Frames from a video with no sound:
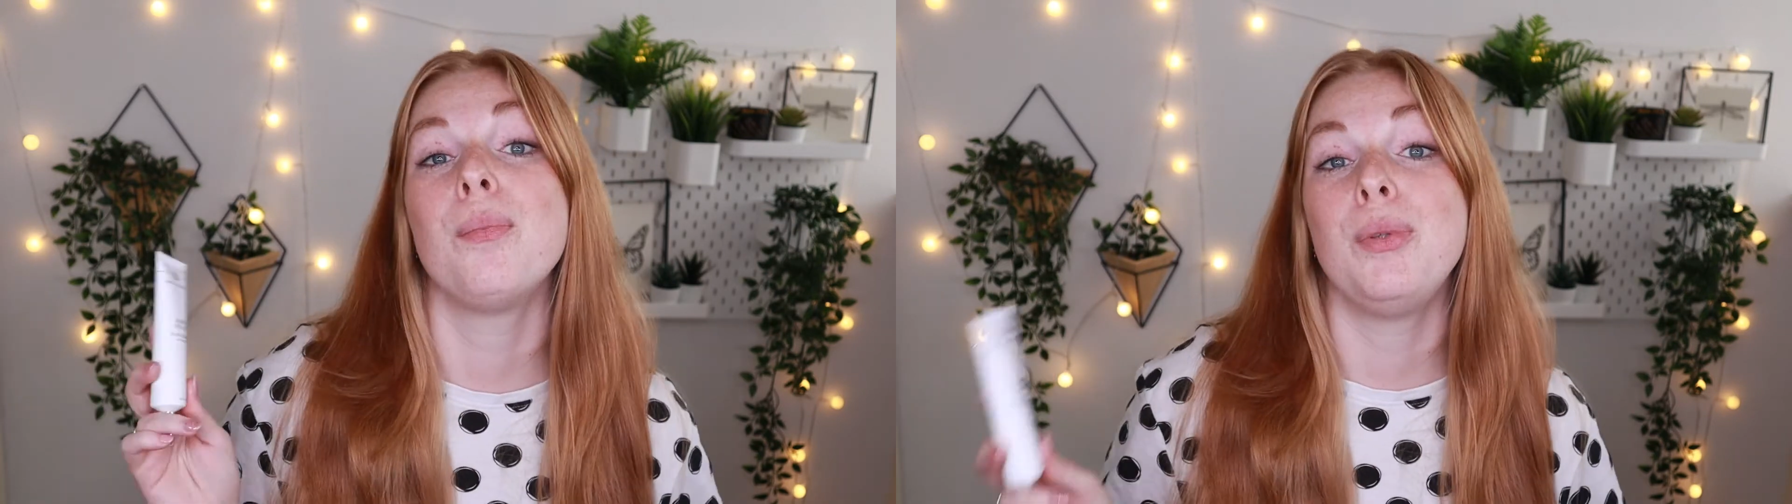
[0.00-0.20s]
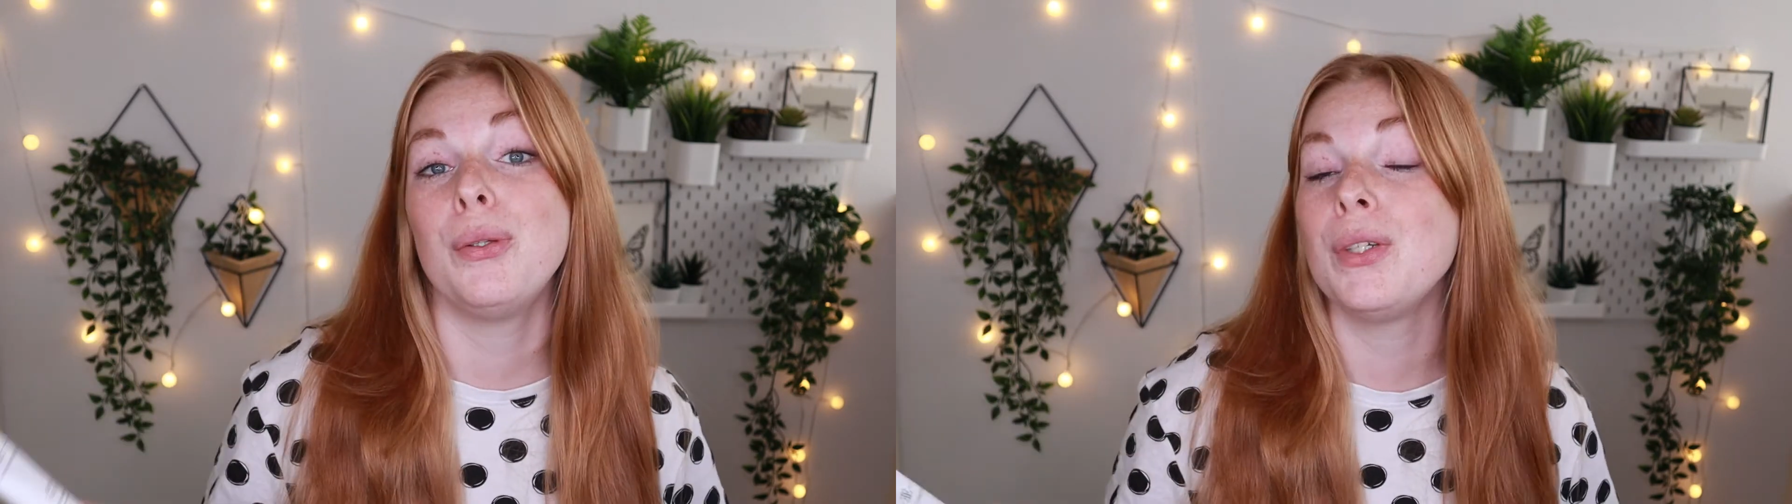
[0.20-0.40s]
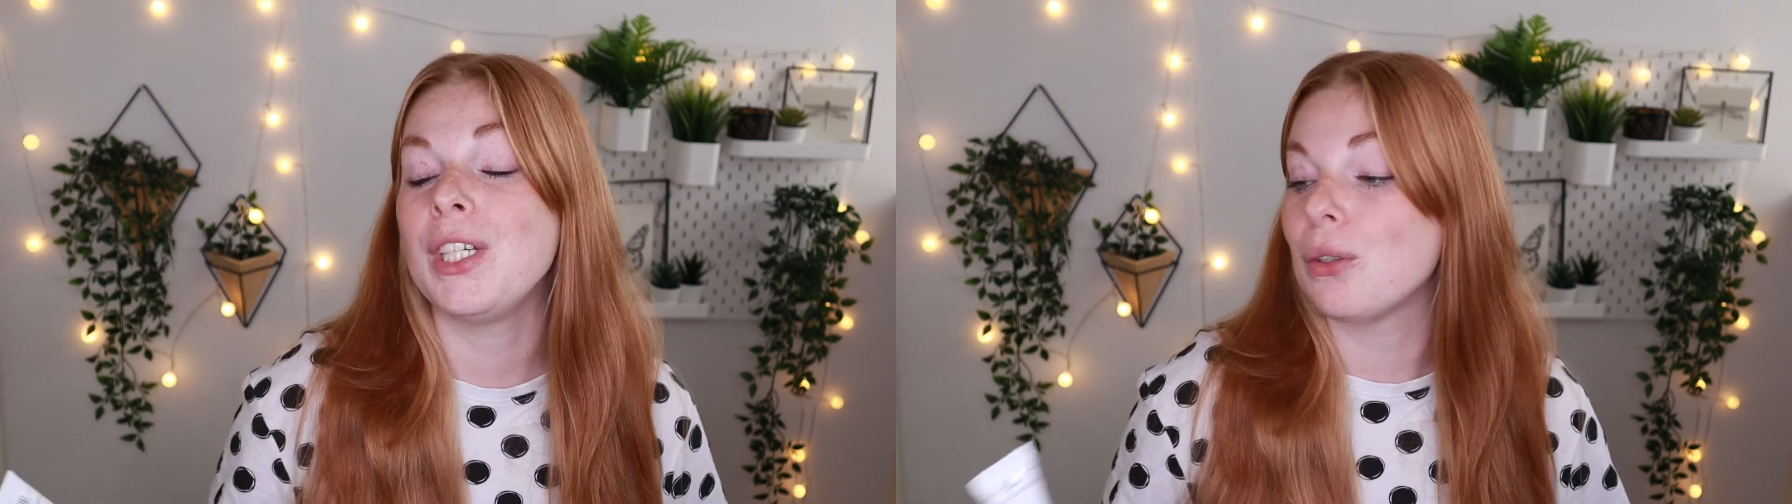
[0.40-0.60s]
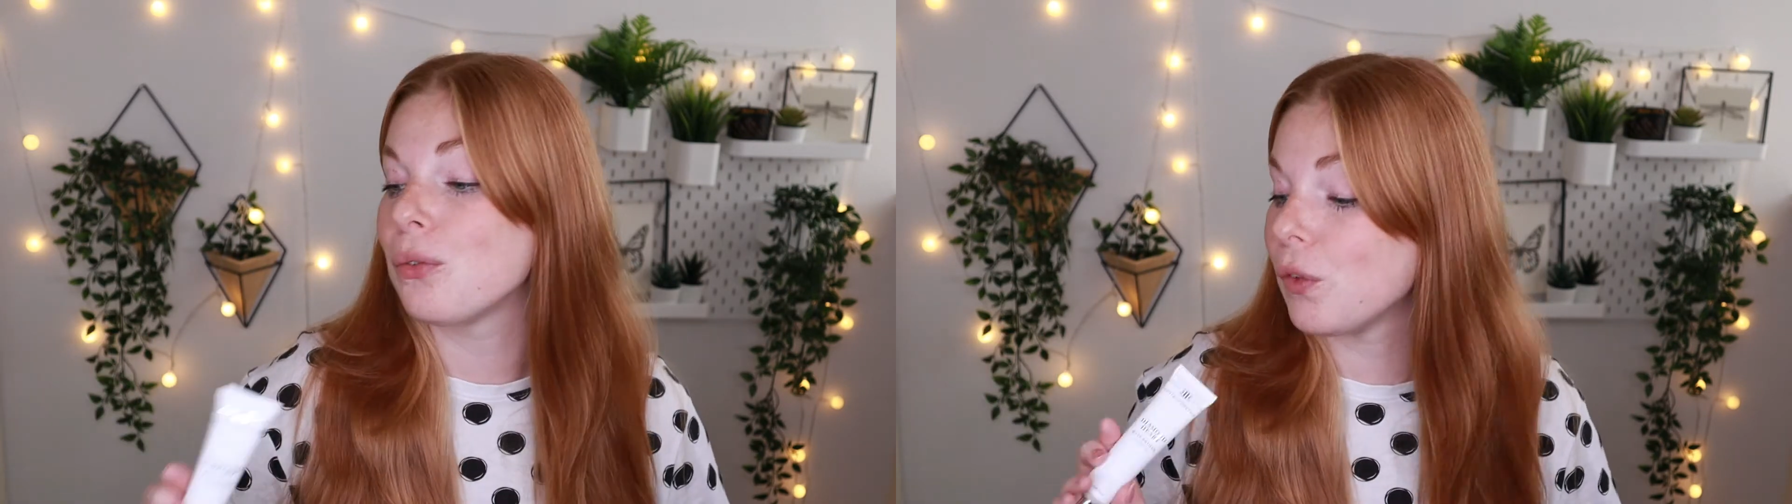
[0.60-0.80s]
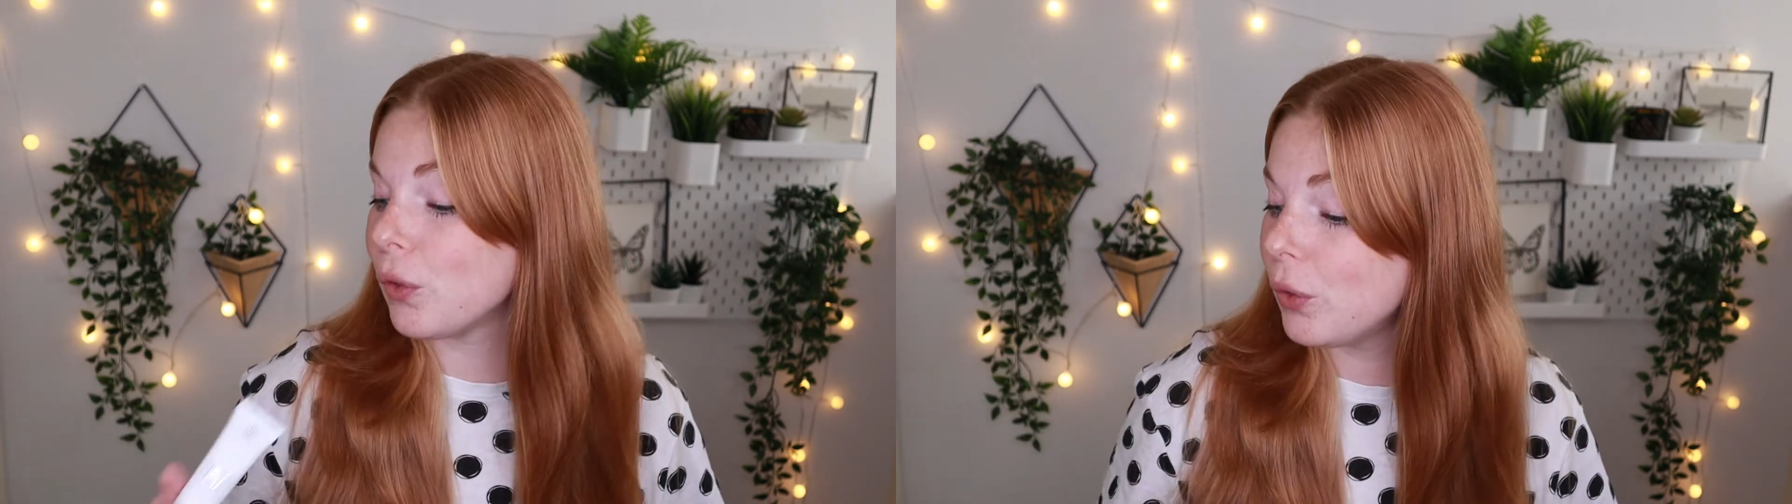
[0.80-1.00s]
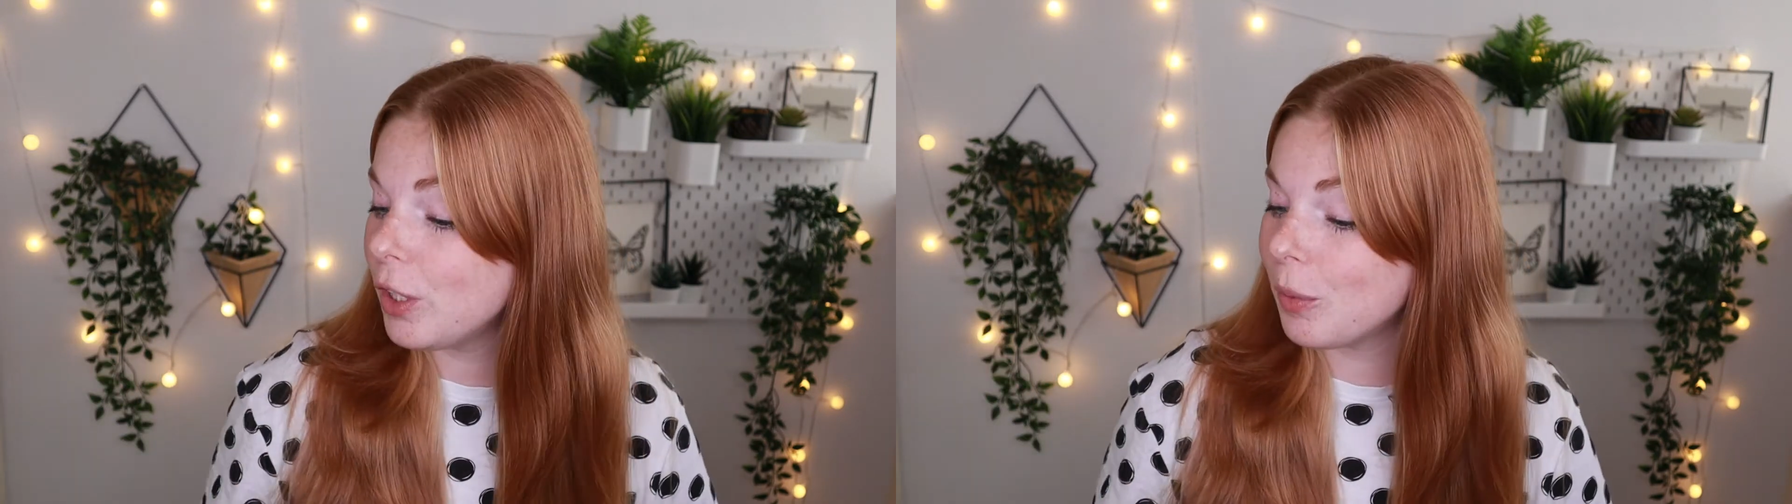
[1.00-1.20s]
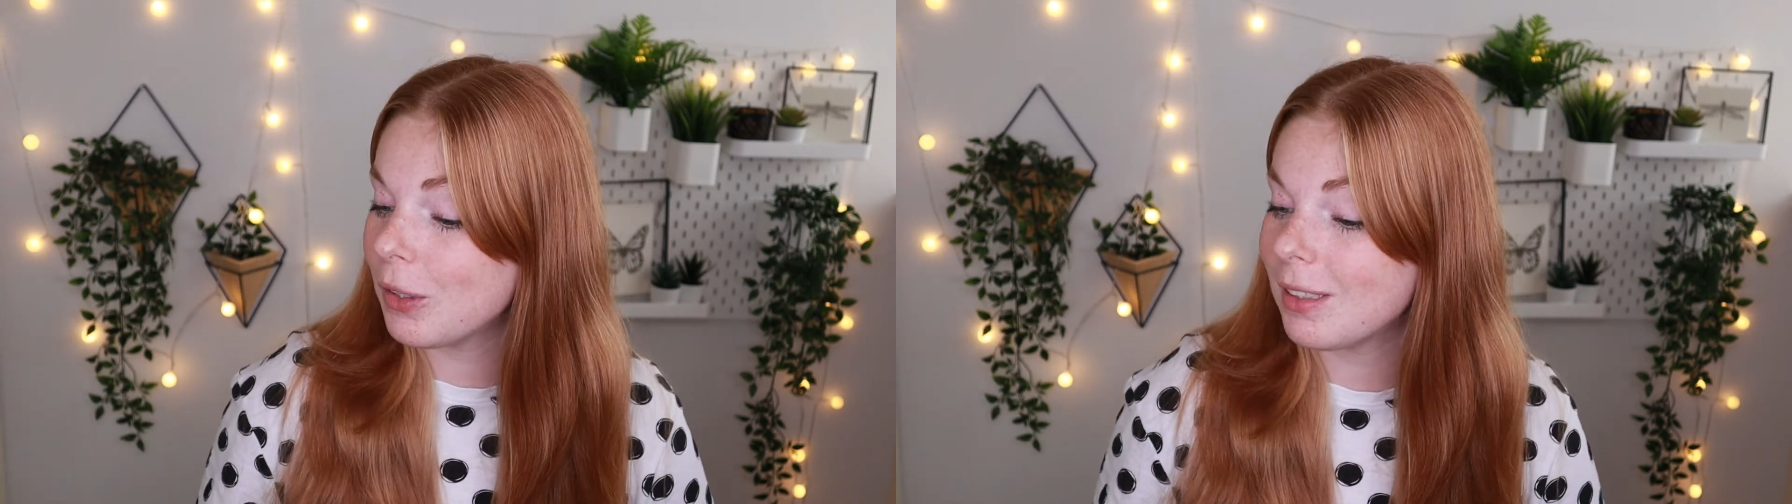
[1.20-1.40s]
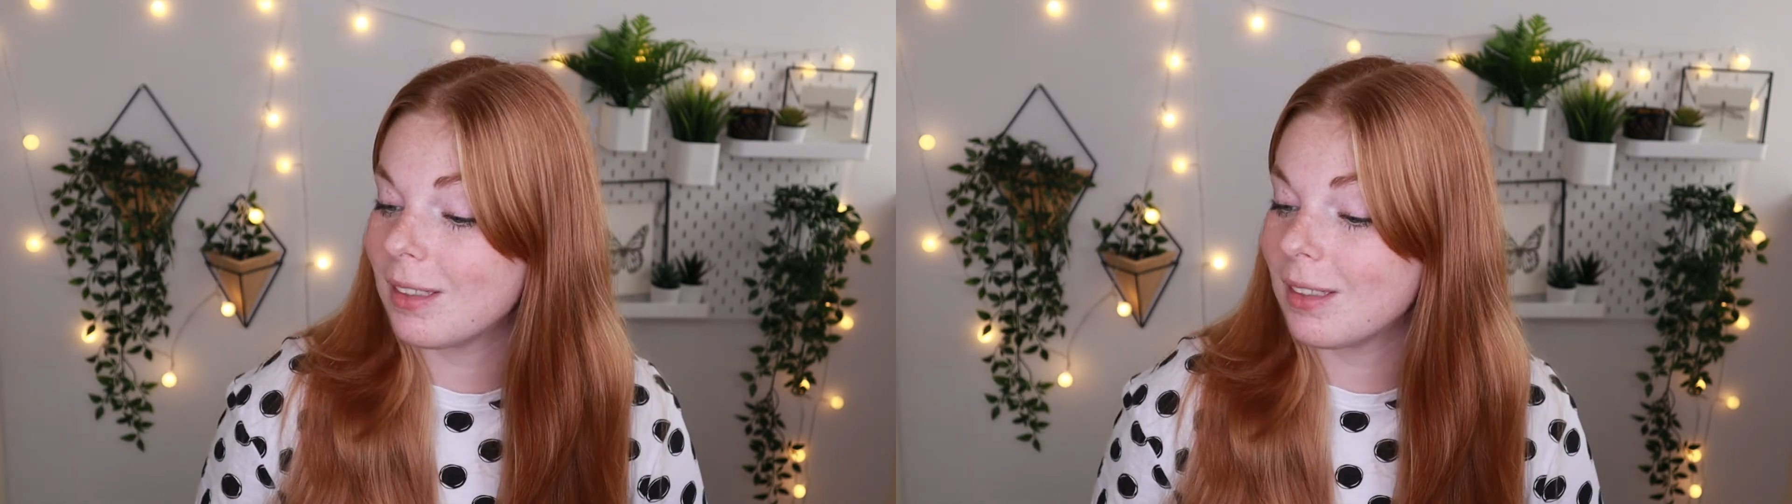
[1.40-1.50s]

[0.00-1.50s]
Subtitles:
beauty of Goodiebox